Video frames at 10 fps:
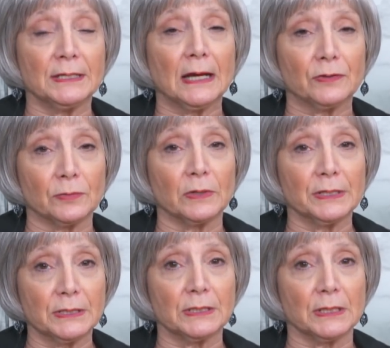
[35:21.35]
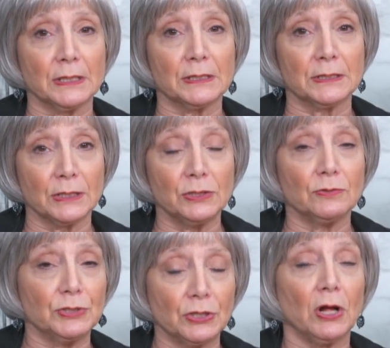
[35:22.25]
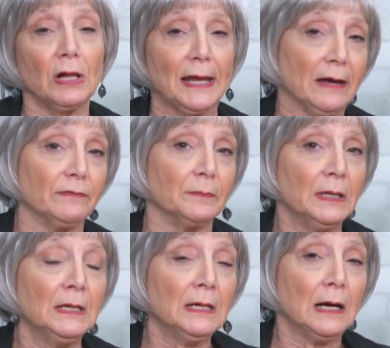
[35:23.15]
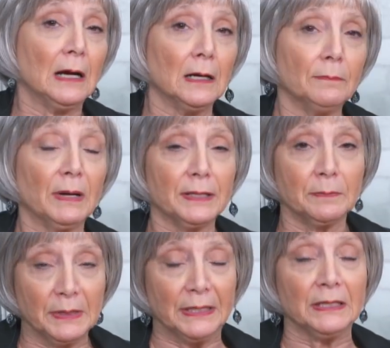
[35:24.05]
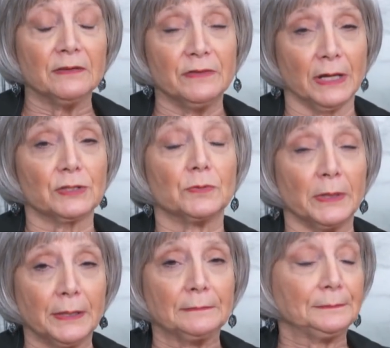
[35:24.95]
out the rest of the kits and you should all have them uh, by the beginning of next week